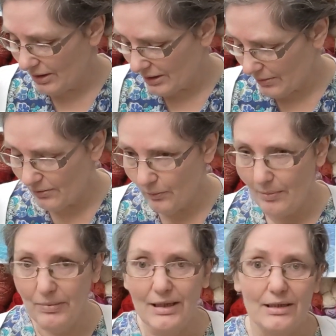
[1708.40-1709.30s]
So I was
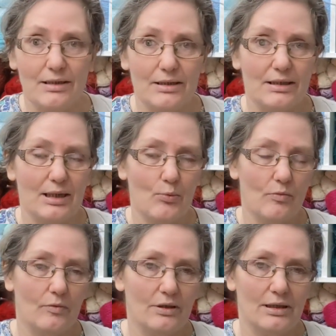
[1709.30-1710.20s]
quite pleased because it
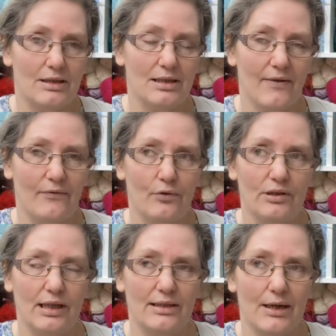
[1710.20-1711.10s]
said
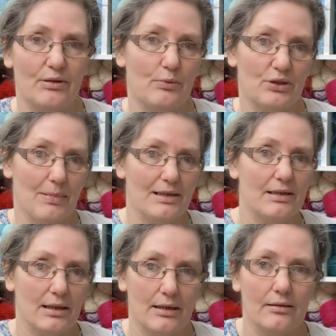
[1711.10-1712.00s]
48 hours, which meant
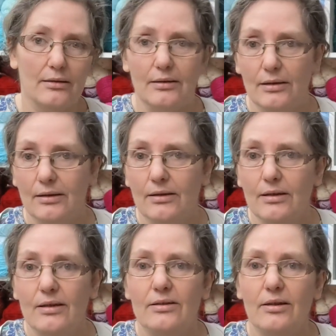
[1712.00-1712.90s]
today.
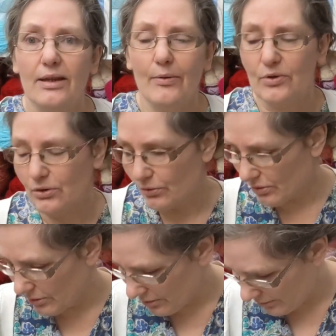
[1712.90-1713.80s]
So that was good.